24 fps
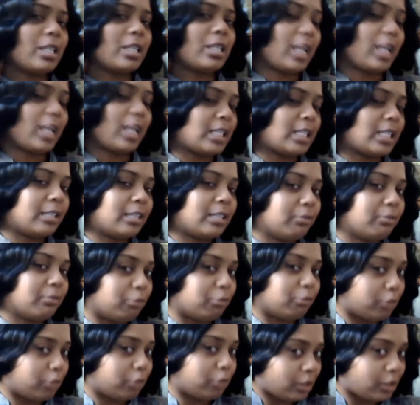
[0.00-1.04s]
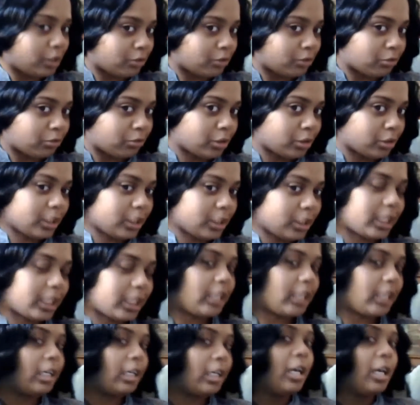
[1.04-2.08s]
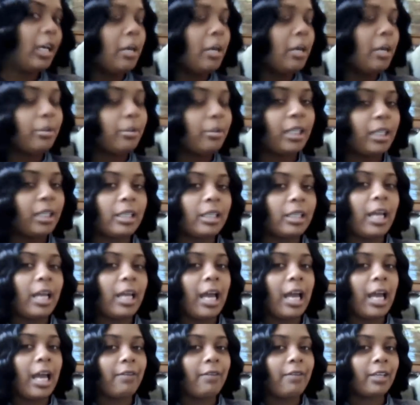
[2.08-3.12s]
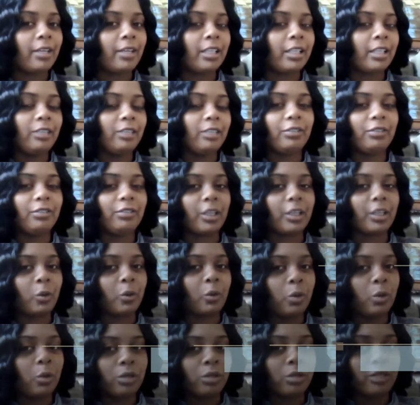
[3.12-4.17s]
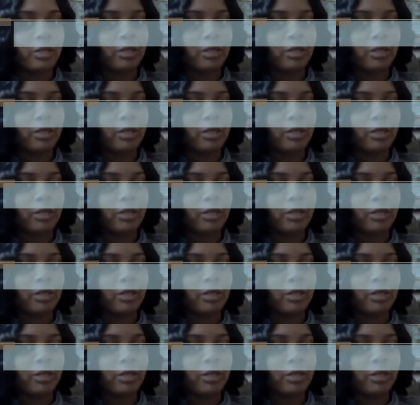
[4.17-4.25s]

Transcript: that I did really, really like, but they didn't have it. And I didn't feel like ordering it